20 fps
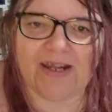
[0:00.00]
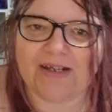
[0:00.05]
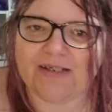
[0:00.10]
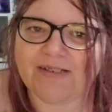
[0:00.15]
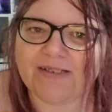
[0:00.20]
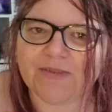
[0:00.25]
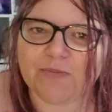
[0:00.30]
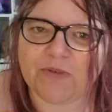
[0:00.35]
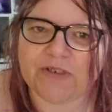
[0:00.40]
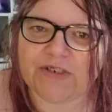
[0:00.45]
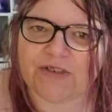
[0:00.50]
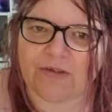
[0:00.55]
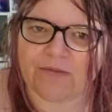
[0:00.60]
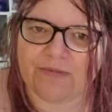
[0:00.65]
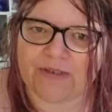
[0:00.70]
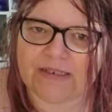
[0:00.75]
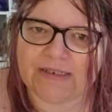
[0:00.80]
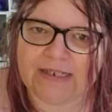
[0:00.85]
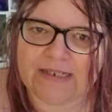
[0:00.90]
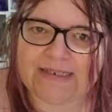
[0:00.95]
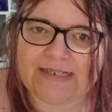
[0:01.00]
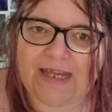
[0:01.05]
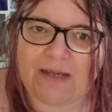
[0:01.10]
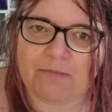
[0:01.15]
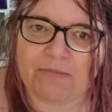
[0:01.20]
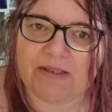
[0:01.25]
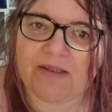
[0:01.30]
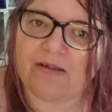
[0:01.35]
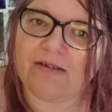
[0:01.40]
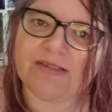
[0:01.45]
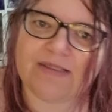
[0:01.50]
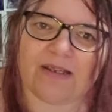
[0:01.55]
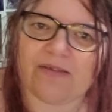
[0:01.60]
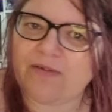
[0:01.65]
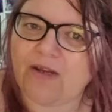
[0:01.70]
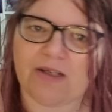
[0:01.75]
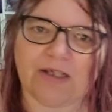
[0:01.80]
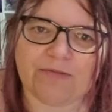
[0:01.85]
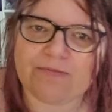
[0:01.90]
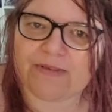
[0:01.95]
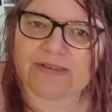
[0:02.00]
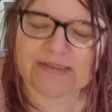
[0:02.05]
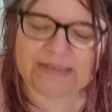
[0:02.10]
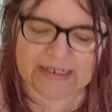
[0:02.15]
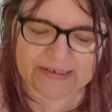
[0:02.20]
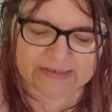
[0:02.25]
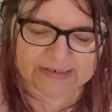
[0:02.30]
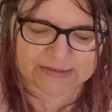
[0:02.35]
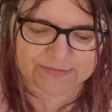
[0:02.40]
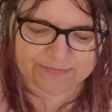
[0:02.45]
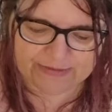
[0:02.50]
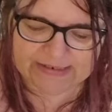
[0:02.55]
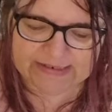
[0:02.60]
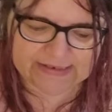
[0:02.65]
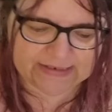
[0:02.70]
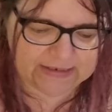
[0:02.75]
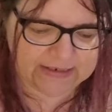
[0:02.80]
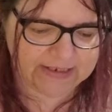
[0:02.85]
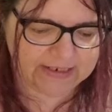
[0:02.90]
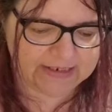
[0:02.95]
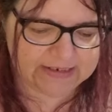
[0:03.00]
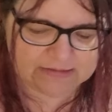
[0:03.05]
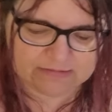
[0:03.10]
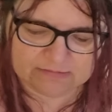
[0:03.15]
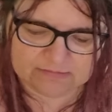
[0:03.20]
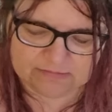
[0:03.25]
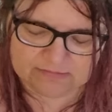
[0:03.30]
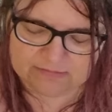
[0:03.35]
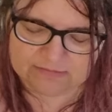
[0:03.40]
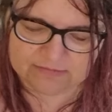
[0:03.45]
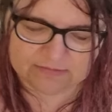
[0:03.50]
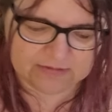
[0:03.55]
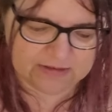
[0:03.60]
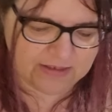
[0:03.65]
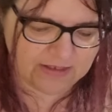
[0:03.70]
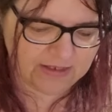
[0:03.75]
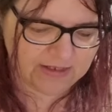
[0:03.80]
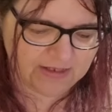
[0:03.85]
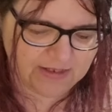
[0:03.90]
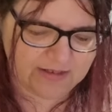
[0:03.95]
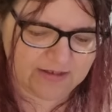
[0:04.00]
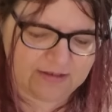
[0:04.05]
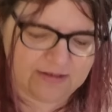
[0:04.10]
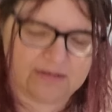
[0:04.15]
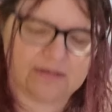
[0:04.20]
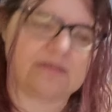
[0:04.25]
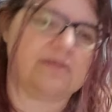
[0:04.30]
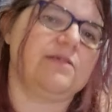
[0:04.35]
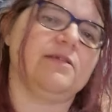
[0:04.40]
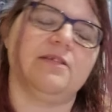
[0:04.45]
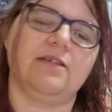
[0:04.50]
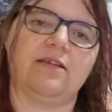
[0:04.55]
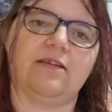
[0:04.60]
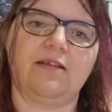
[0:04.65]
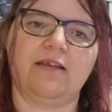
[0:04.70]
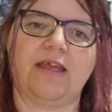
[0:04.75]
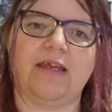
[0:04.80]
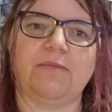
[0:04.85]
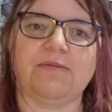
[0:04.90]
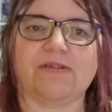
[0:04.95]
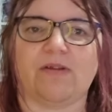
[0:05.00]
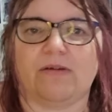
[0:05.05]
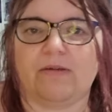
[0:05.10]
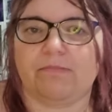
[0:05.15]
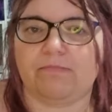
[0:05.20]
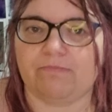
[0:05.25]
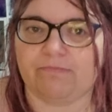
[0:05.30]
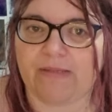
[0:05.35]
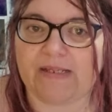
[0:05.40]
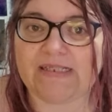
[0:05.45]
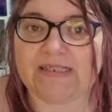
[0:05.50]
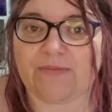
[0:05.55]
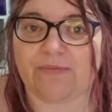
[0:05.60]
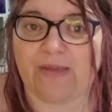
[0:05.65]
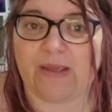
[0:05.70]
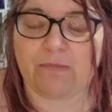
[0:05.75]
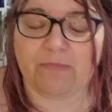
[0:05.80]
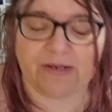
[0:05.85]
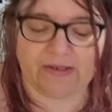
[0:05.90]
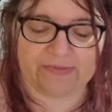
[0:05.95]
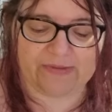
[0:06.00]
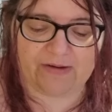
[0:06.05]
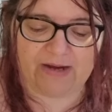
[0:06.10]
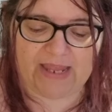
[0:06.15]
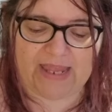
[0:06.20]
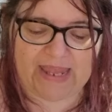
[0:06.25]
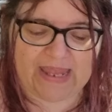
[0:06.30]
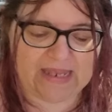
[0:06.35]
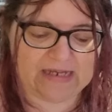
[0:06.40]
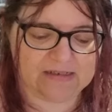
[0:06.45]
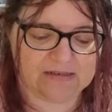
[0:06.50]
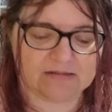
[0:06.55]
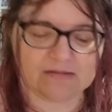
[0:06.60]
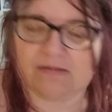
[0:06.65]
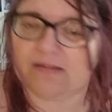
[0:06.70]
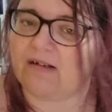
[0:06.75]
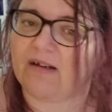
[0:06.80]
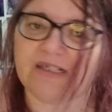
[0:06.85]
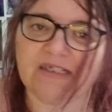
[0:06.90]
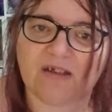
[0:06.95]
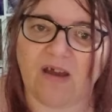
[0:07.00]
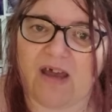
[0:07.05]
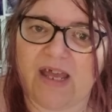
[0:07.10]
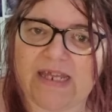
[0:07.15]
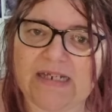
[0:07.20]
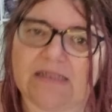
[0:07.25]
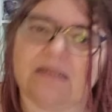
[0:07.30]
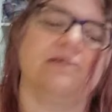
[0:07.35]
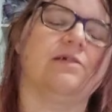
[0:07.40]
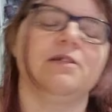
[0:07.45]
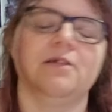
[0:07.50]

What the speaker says: just wish I'd written it down, because I've only done this recently. It was on a piece of fabric that I had that I dyed.